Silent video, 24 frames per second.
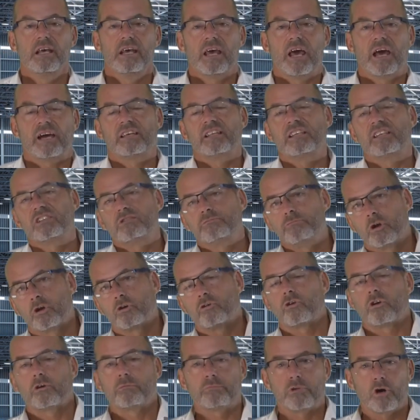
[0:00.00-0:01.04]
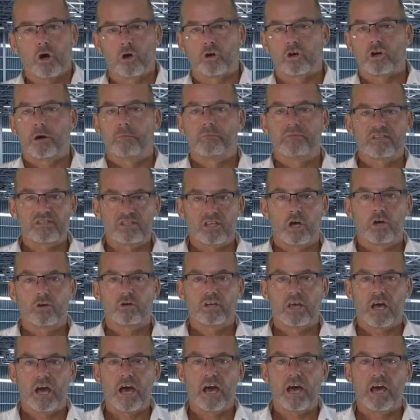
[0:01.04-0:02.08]
Our condition monitoring program is
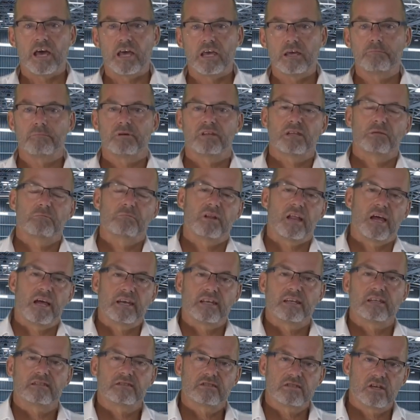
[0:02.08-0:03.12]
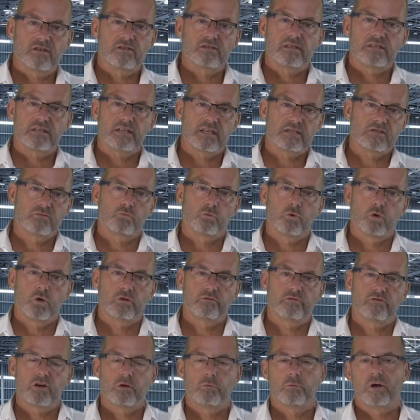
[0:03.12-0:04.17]
okay, but the planning and scheduling doesn't work
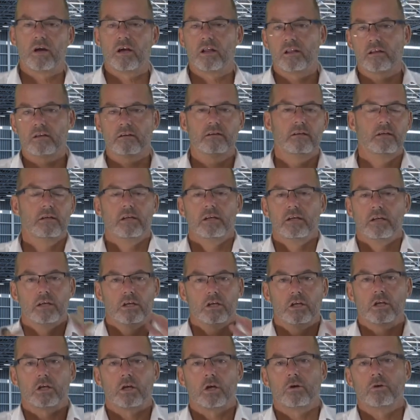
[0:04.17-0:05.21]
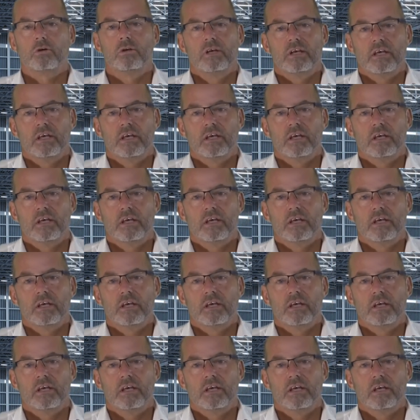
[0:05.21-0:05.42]
very well, and you know,